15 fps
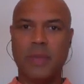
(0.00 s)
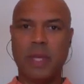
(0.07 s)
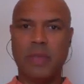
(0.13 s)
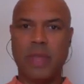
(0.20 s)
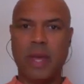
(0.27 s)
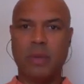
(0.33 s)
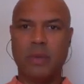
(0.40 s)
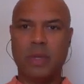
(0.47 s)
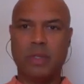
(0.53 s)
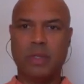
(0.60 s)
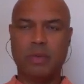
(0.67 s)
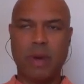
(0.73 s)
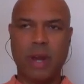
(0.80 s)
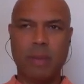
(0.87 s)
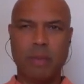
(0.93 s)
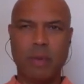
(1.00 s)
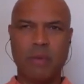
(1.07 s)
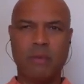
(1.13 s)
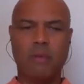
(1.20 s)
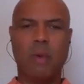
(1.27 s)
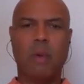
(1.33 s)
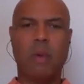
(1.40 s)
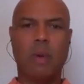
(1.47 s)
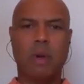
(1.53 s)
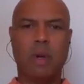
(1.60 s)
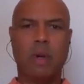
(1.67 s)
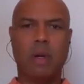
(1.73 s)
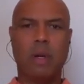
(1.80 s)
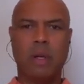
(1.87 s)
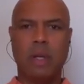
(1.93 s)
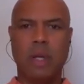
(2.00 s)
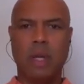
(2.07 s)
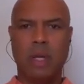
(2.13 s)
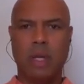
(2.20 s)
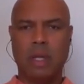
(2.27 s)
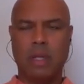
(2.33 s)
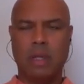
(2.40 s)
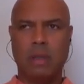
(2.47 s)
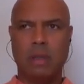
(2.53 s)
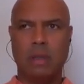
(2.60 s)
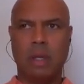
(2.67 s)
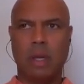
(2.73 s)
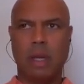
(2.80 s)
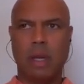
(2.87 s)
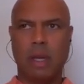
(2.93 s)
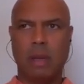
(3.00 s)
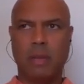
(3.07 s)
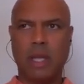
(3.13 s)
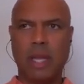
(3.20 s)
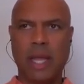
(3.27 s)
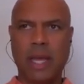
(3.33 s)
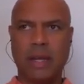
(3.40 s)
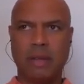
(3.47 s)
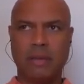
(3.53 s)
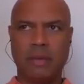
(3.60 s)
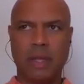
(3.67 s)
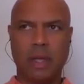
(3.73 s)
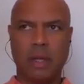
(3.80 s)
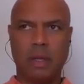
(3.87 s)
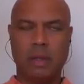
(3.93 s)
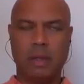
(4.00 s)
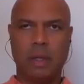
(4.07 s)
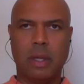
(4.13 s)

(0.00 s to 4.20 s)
And that was right before a lot of the